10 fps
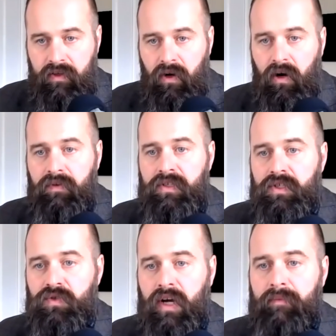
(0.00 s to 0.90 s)
The harvest
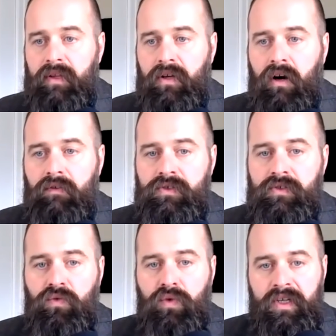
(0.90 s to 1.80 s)
is ripe, and the
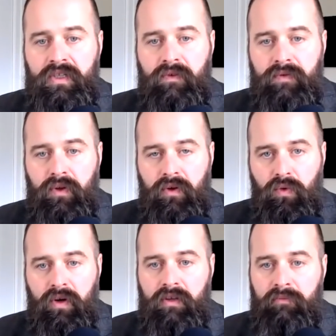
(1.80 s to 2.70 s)
harvesters are willing to fulfill their
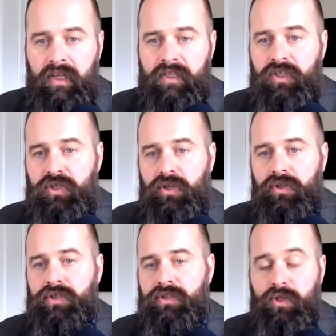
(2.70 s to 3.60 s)
work. The militant
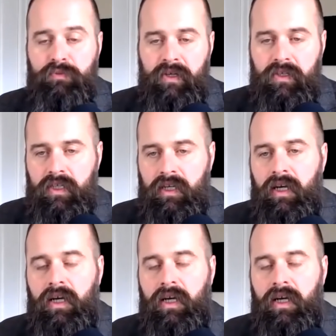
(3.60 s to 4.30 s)
church, Church Militant,